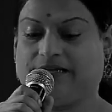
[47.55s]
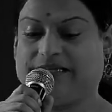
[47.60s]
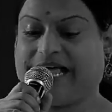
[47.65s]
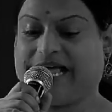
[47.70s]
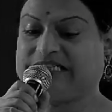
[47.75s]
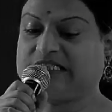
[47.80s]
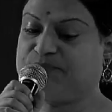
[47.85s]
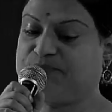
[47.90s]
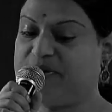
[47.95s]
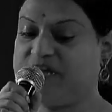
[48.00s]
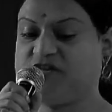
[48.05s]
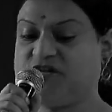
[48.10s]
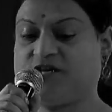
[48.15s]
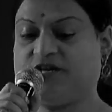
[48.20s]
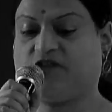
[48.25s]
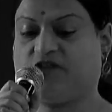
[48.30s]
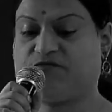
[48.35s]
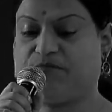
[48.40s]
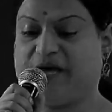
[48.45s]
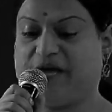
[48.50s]
the
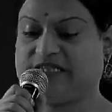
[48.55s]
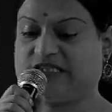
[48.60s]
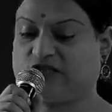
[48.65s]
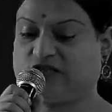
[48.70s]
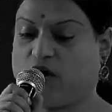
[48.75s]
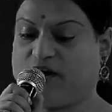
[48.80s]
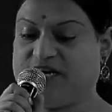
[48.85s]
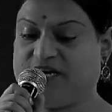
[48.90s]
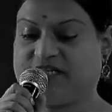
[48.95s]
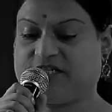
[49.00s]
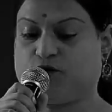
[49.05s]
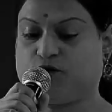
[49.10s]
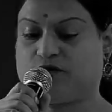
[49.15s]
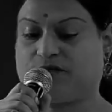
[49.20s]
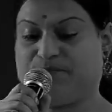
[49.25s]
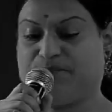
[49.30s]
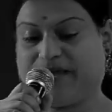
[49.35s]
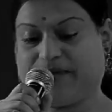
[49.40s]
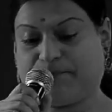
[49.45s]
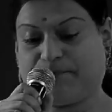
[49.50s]
expression of my
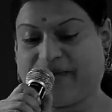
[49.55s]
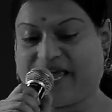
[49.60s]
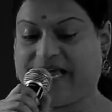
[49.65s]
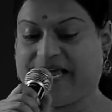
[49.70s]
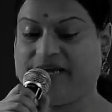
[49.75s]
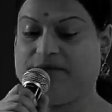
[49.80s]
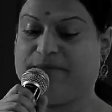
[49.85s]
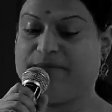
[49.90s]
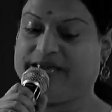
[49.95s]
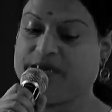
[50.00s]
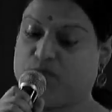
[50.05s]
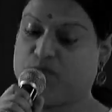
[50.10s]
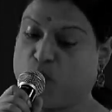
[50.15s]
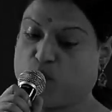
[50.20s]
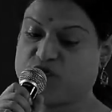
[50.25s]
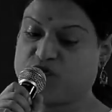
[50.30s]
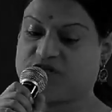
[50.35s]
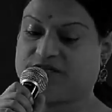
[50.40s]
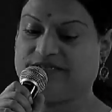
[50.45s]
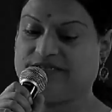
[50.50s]
solitude, my pain, my
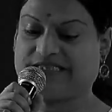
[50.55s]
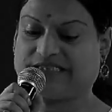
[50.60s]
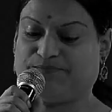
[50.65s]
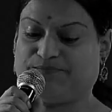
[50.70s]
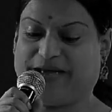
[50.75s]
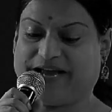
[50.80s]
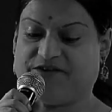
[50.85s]
emotions,